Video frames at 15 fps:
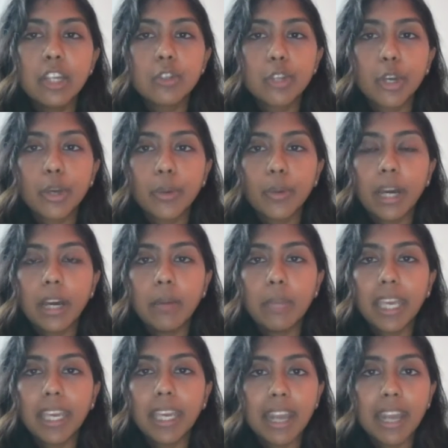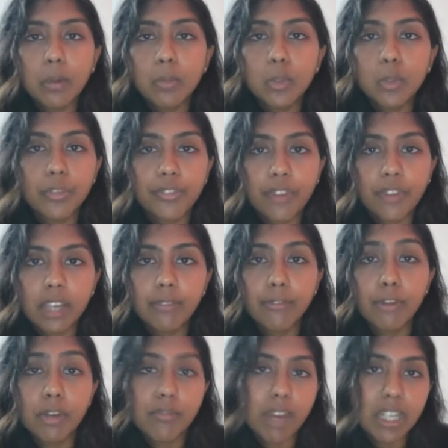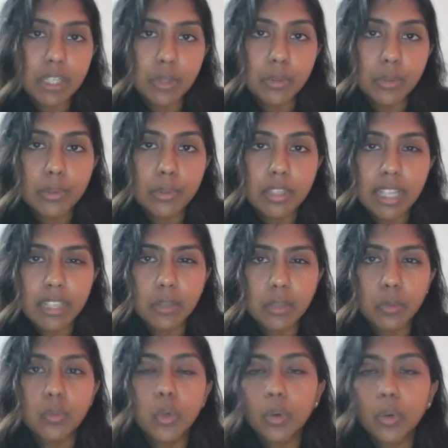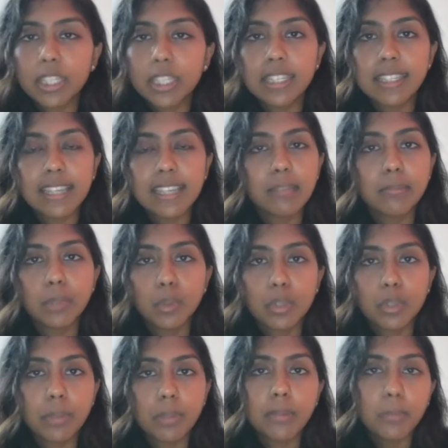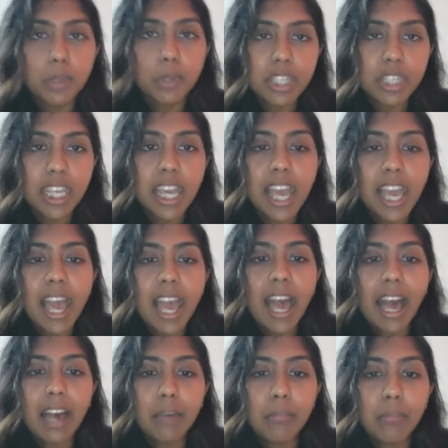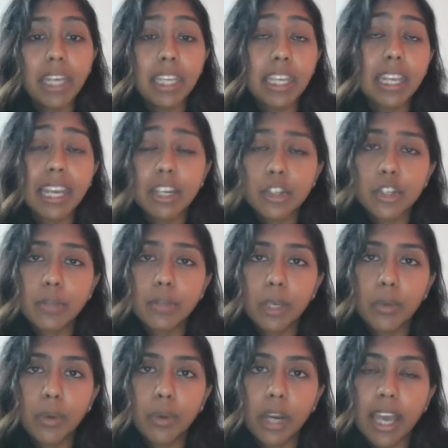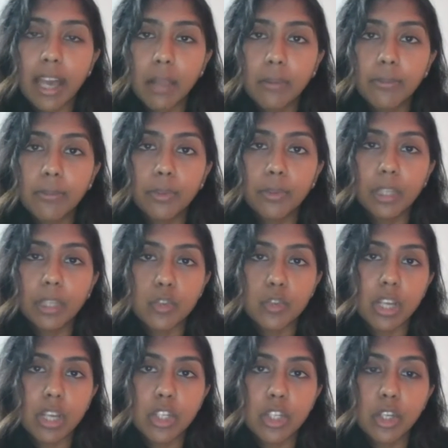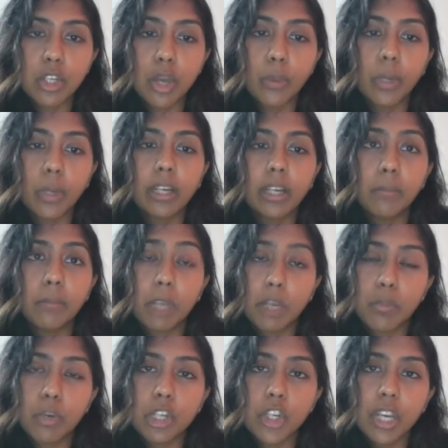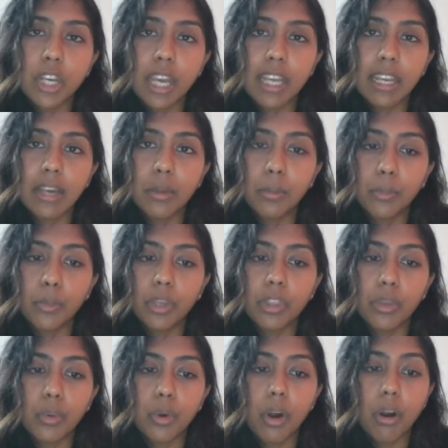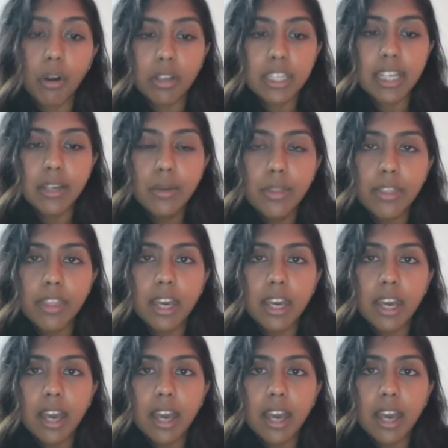So it can help sort of fight free radicals, so that's sort of toxins that can build up in the body, and it can actually be quite helpful in trying to lower blood pressure and help with your heart health.